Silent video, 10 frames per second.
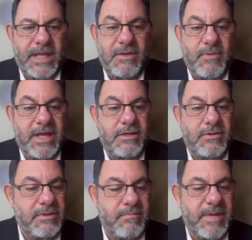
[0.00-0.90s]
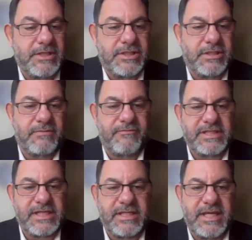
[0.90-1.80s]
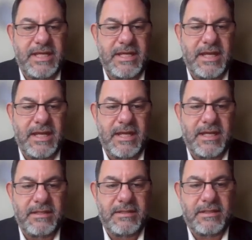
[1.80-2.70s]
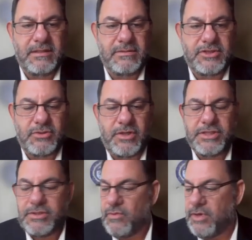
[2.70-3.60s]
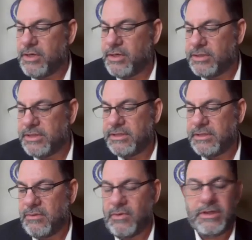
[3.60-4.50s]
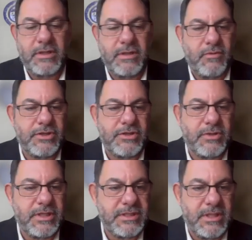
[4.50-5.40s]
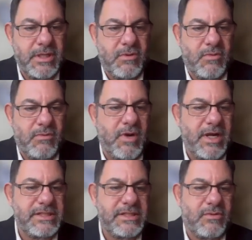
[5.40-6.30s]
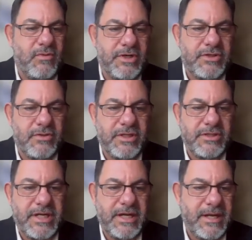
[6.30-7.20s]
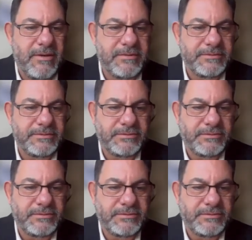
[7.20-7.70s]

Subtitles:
anyway, you mentioned, Vicente, a shortage in workers, or work shortage. Why is there a work shortage right now?